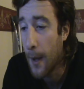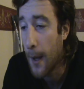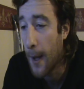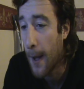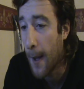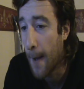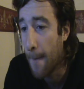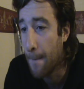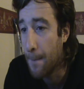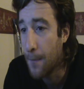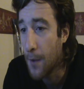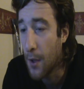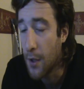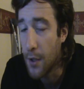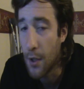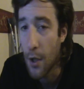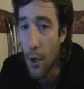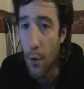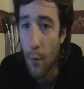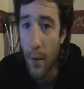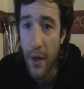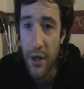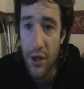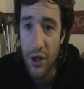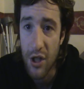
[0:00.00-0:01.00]
In
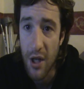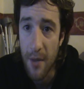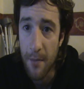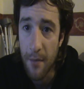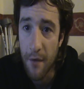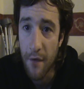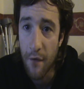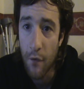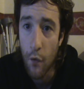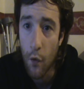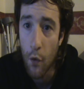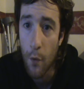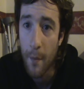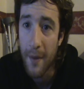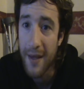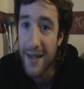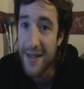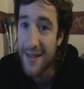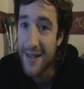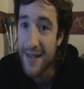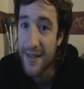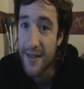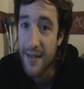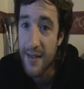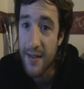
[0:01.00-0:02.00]
no way, shape or form
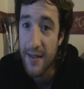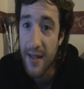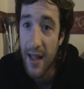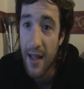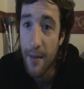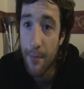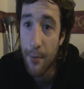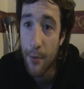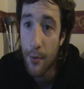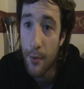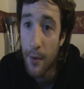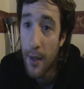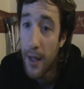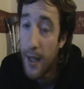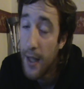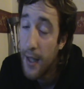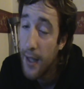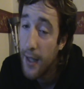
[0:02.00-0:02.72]
is this a staple.